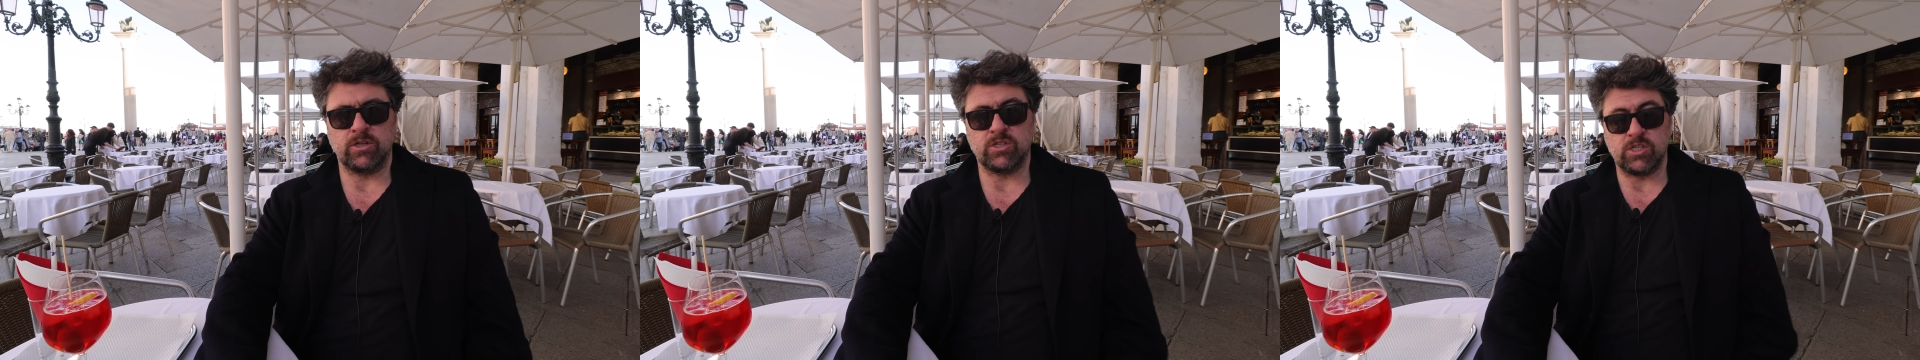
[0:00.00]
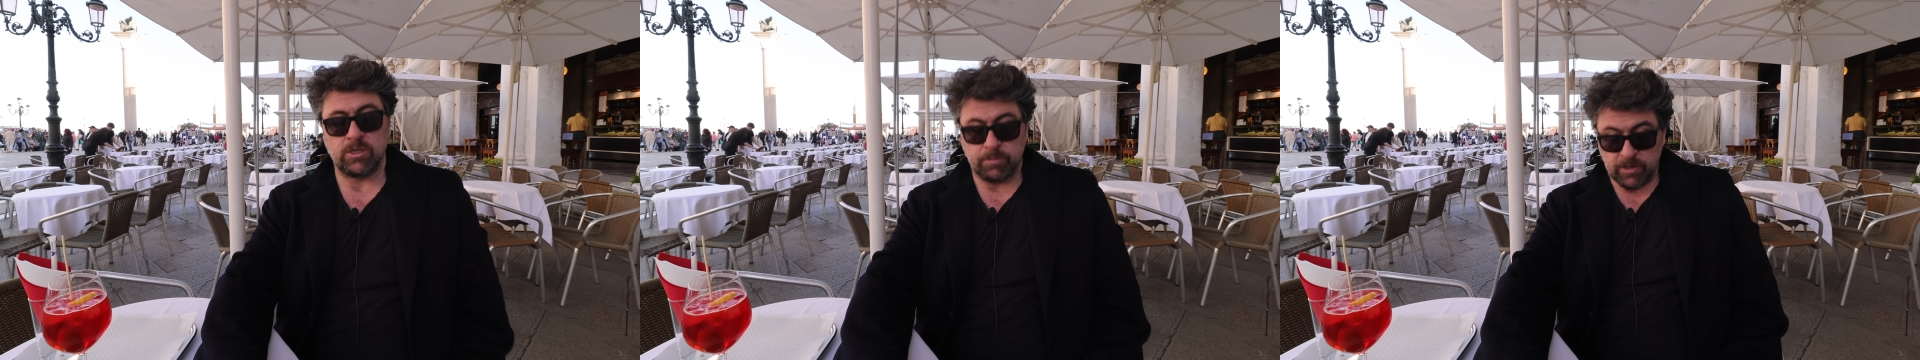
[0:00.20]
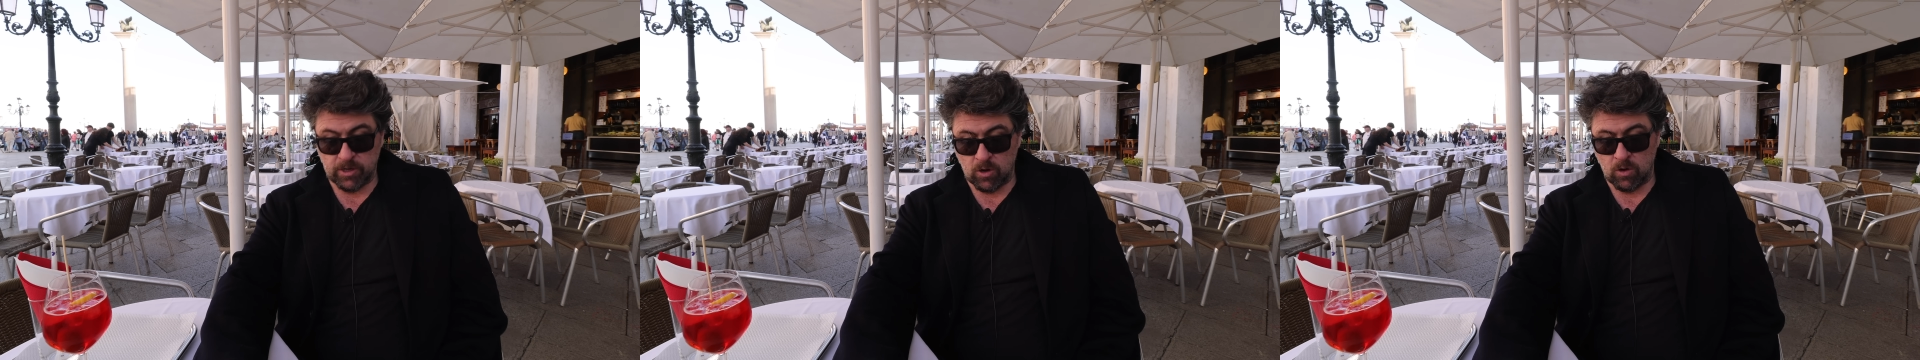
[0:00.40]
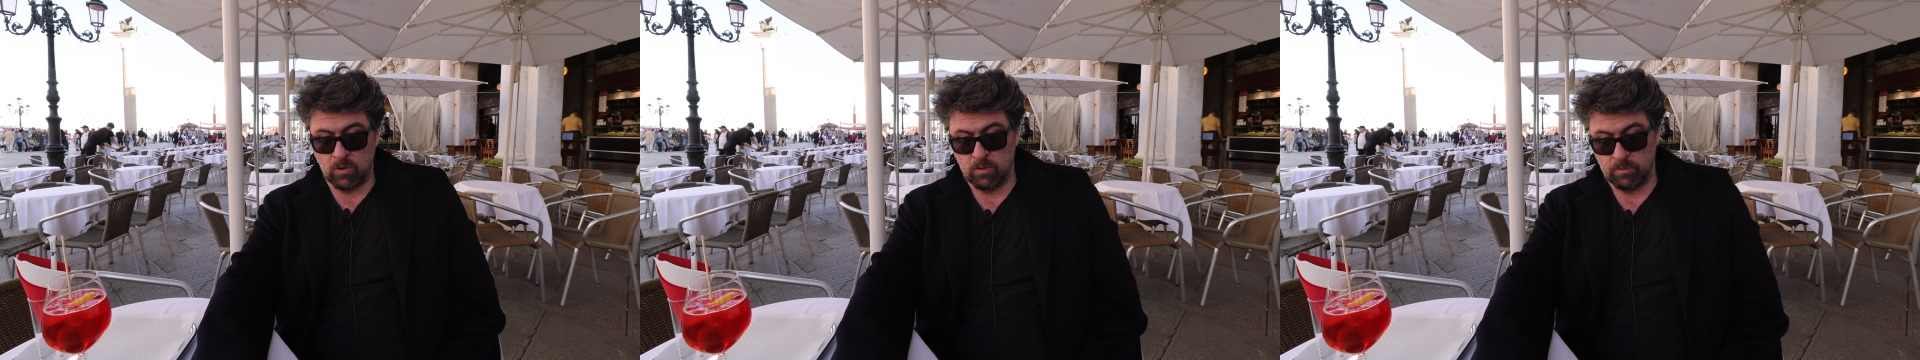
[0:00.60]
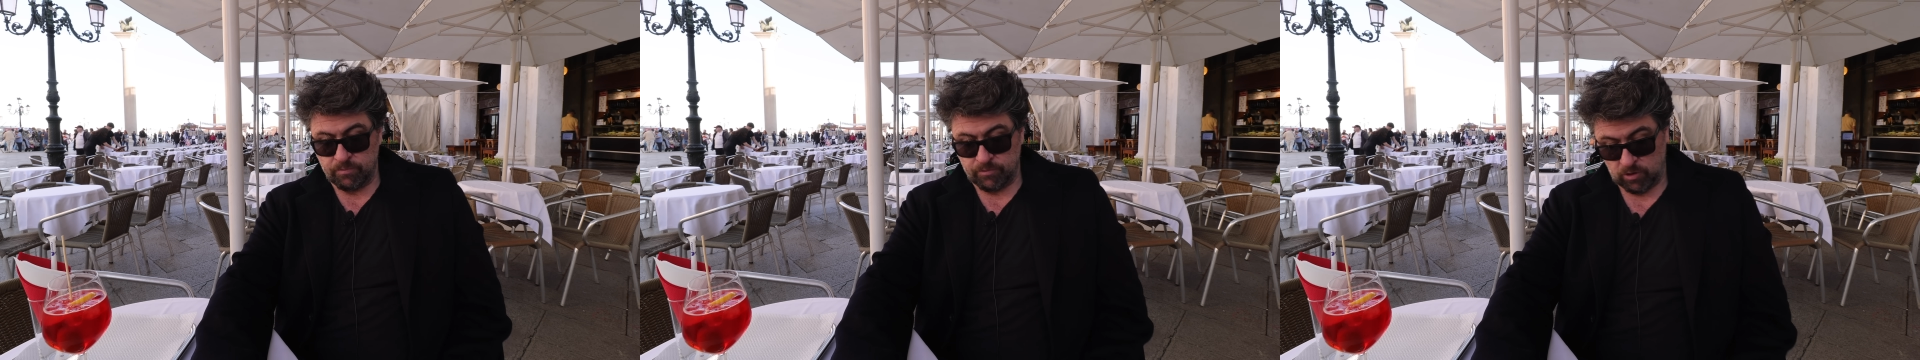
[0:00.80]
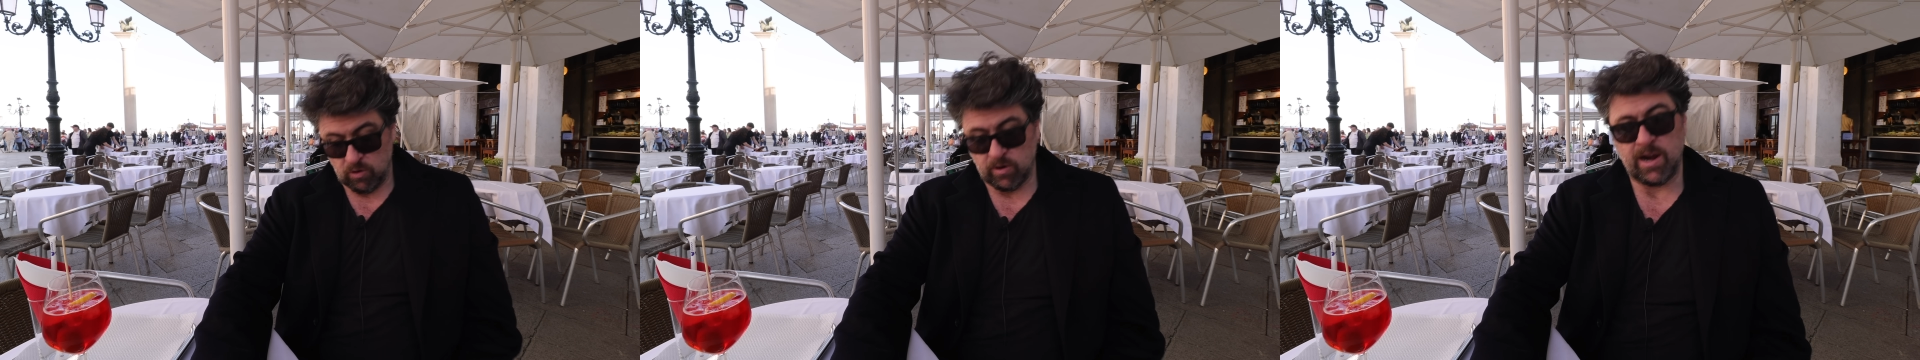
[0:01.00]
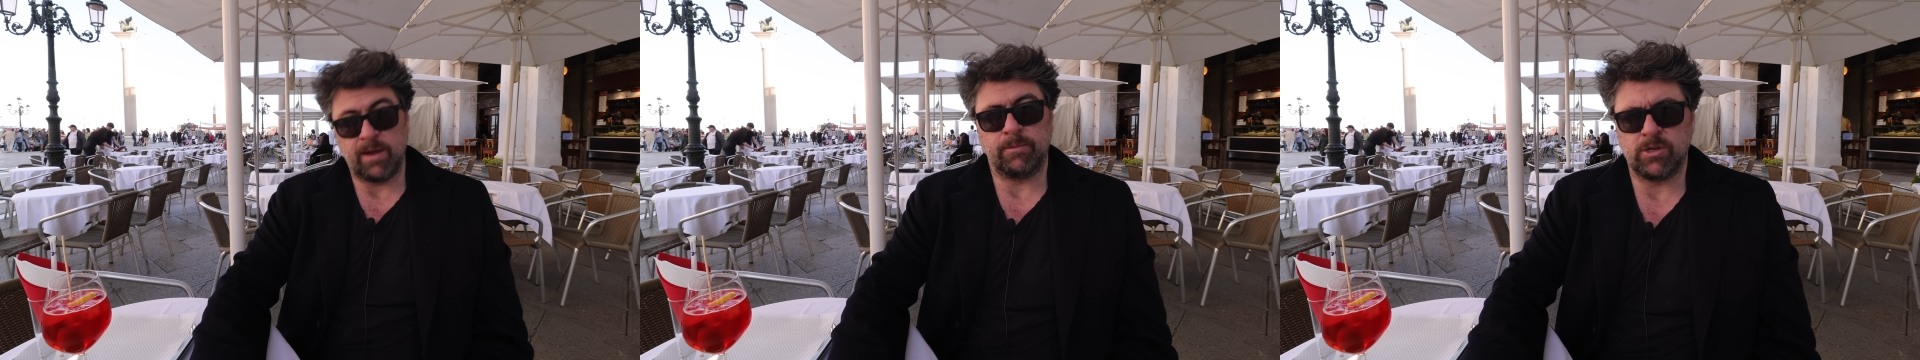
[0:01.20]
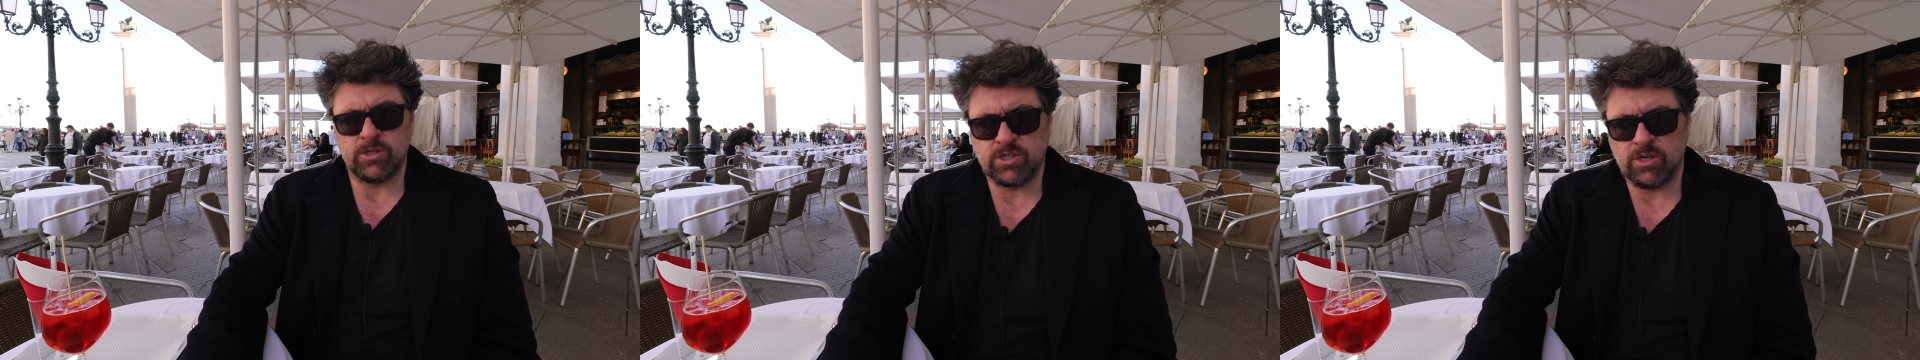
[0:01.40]
CPO
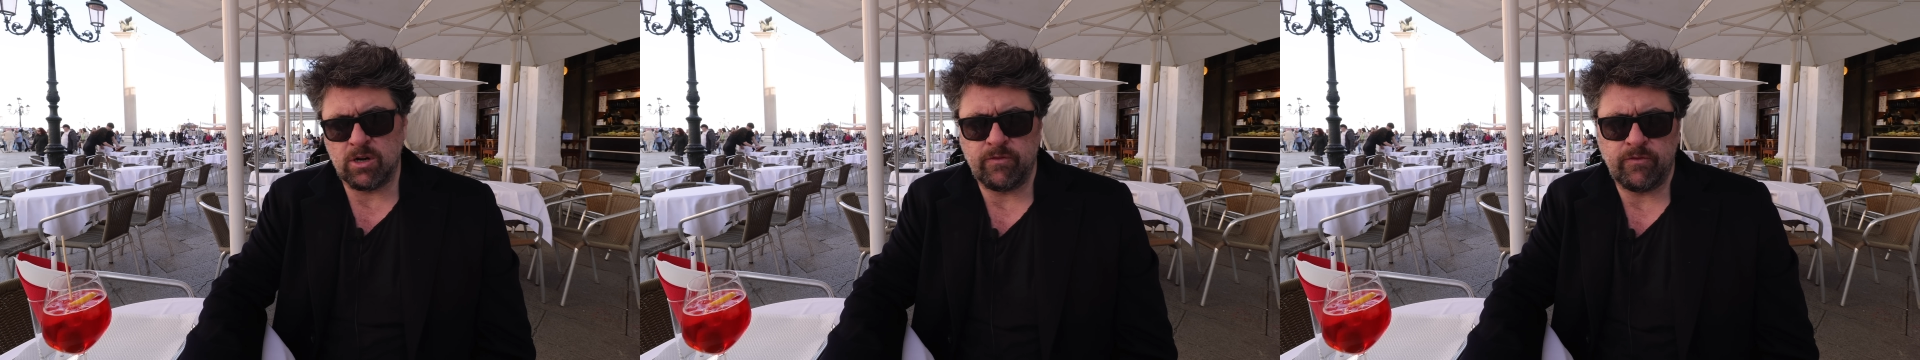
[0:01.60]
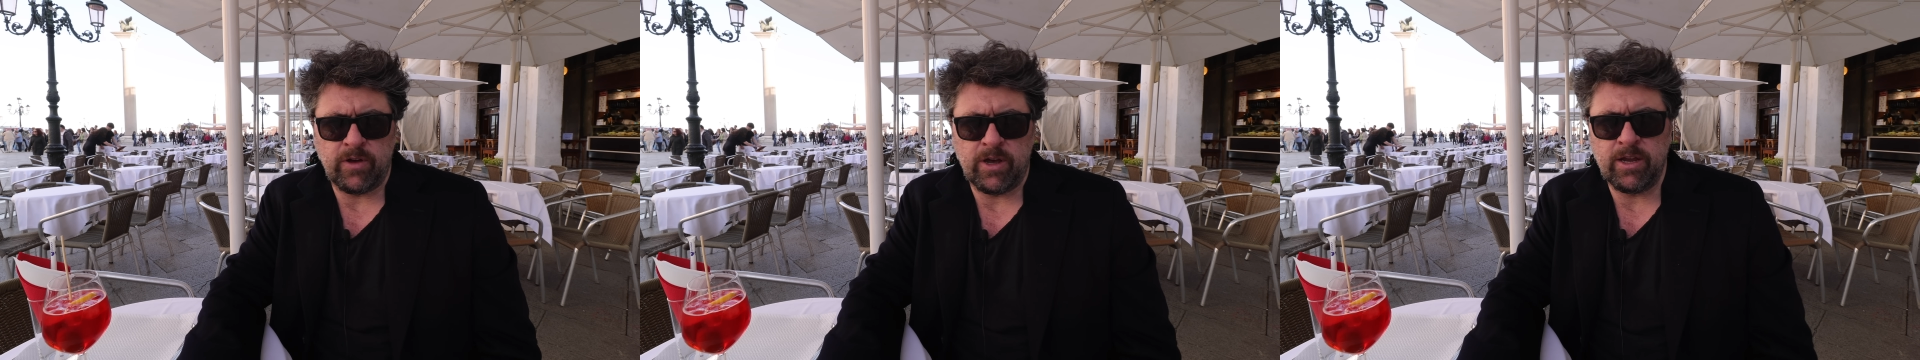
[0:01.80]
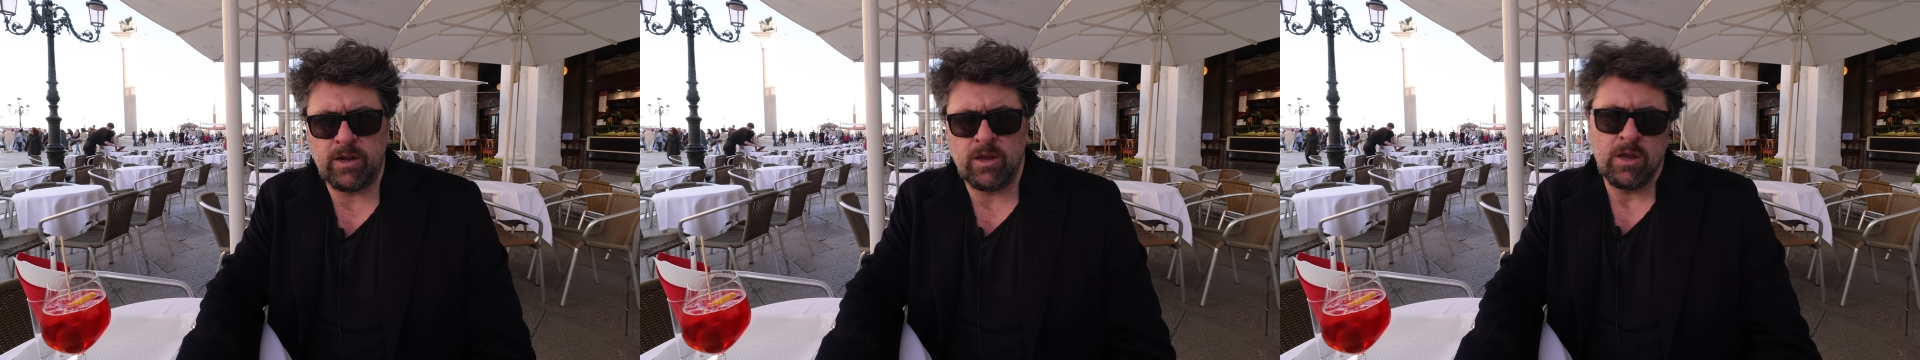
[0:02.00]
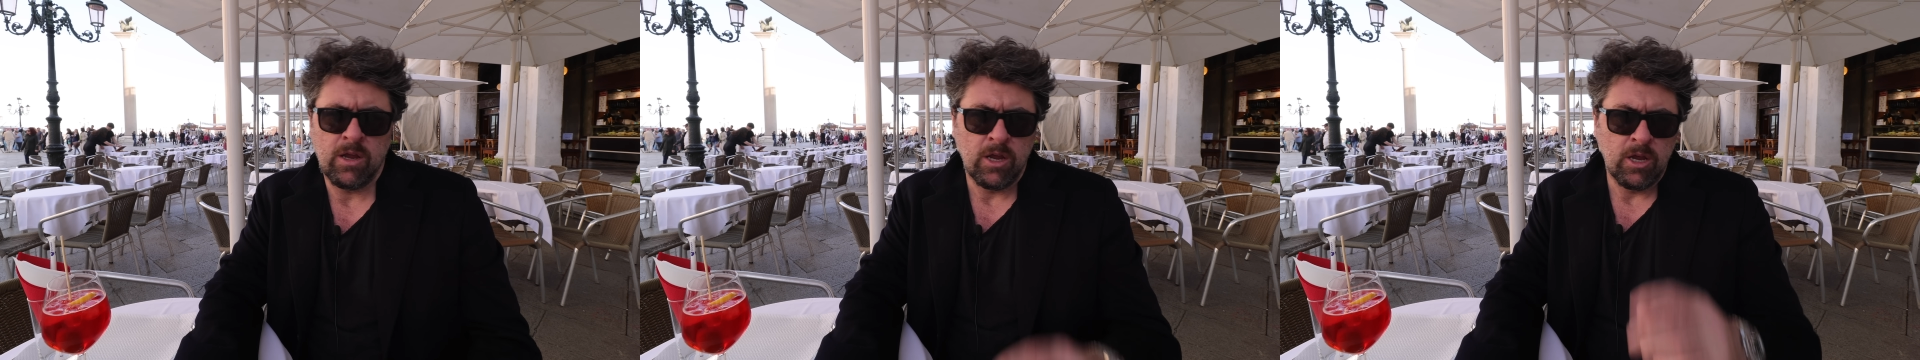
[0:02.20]
program, their certified